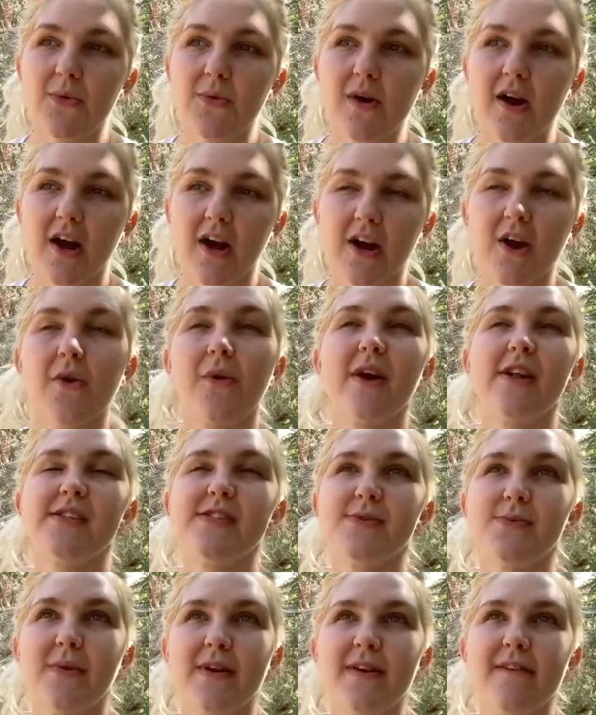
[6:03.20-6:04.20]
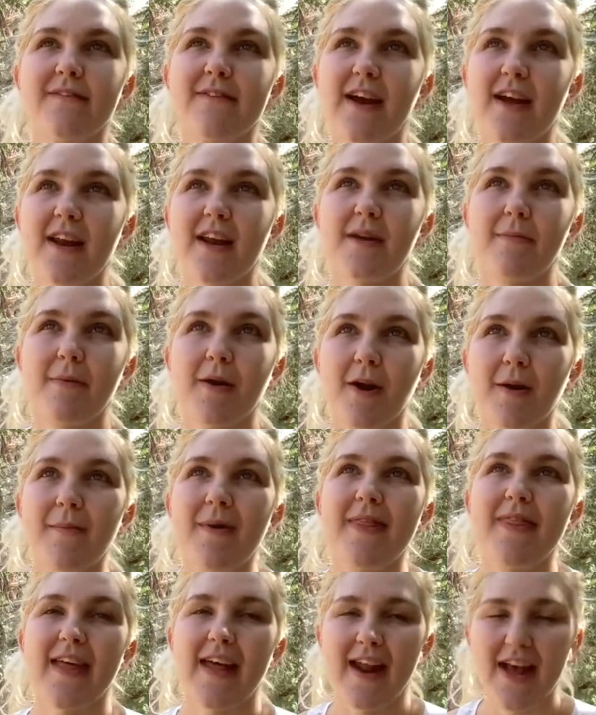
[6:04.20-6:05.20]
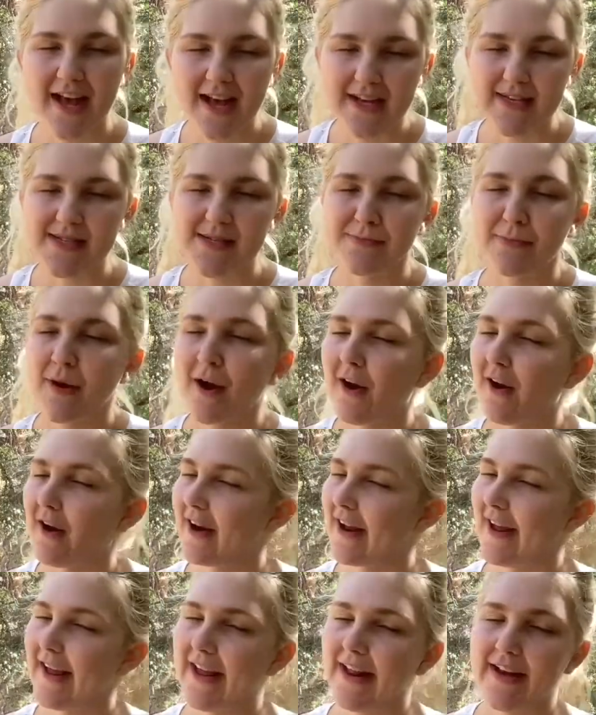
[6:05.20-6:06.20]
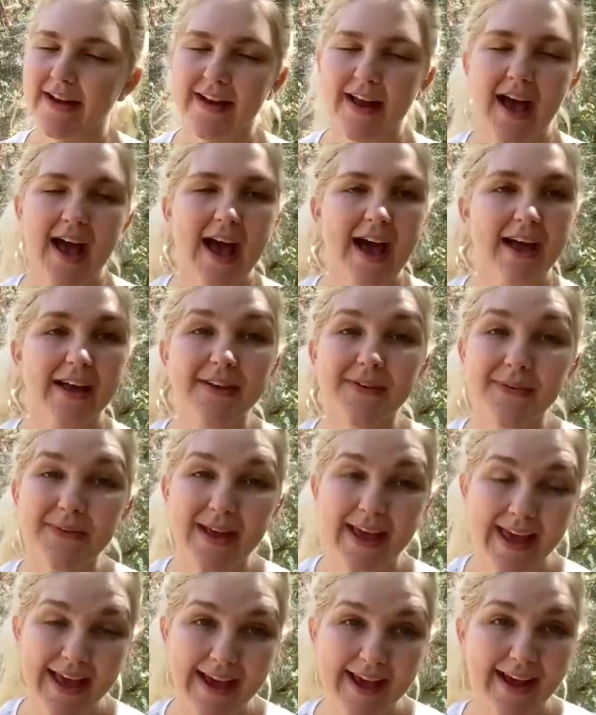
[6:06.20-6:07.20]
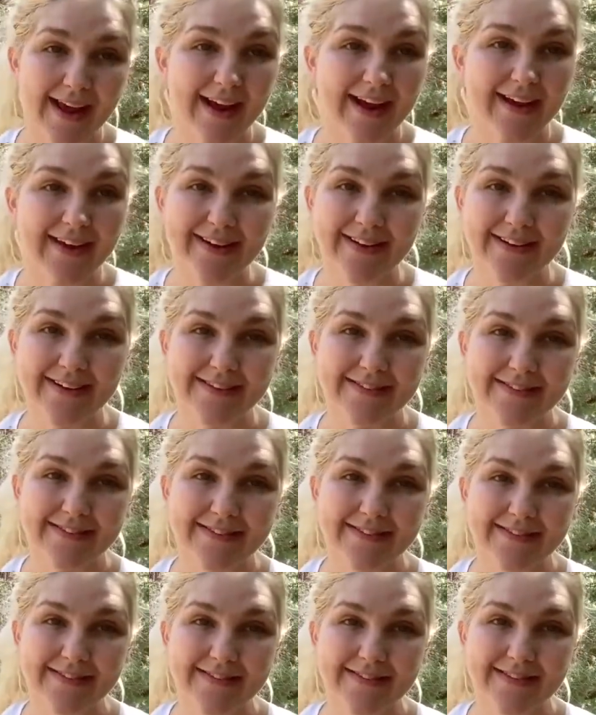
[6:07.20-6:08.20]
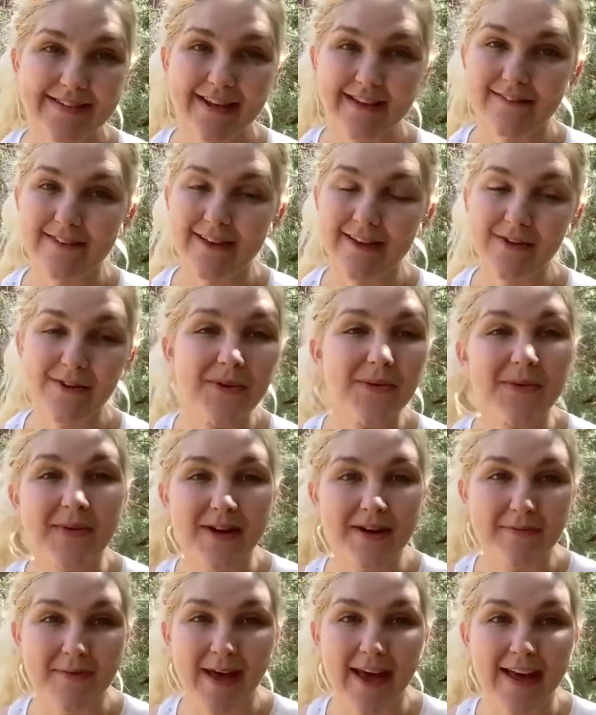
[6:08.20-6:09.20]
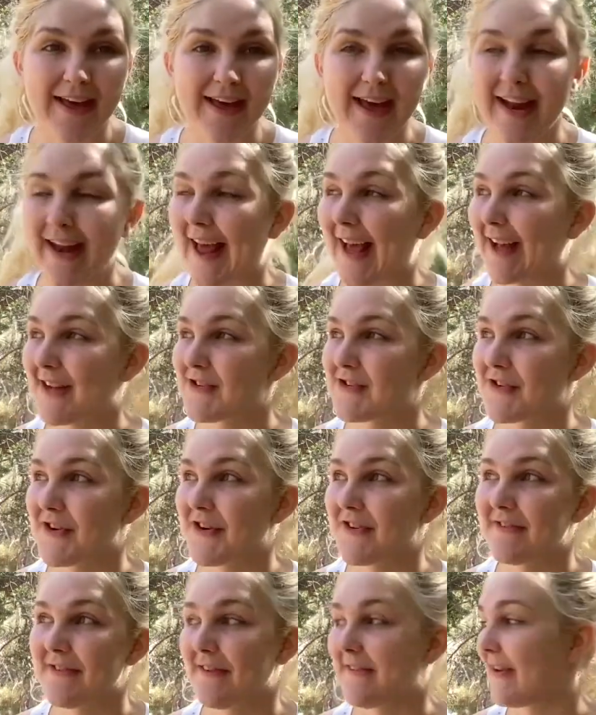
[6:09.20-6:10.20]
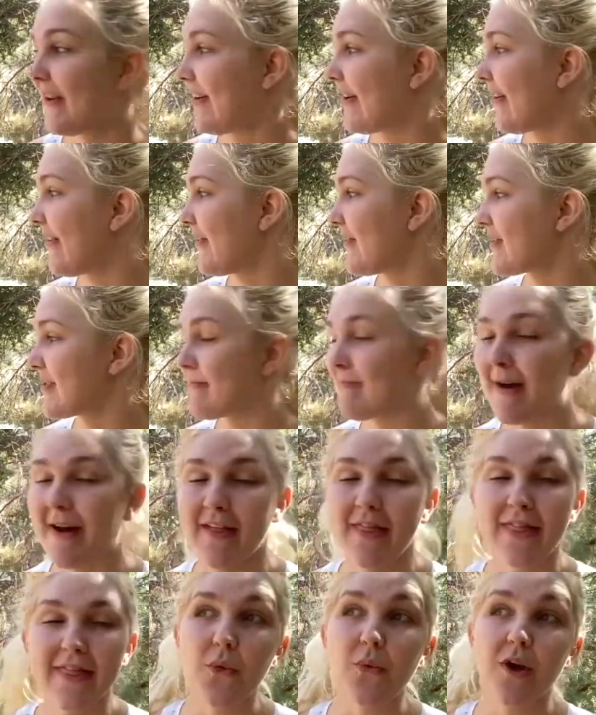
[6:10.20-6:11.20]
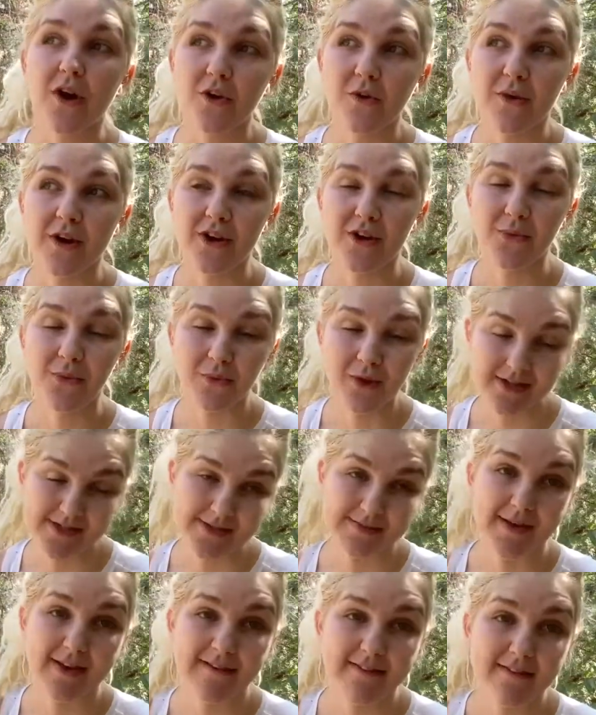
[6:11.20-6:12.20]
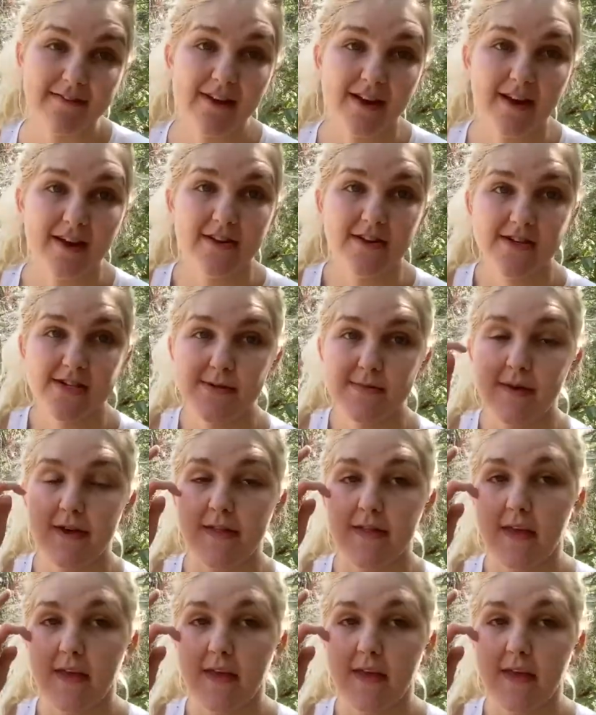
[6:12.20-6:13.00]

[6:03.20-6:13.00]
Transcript: are going to want to find an apartment that has parking. I don't care if you don't want to pay an extra $50 a month. We're going to want to pay $50 a month.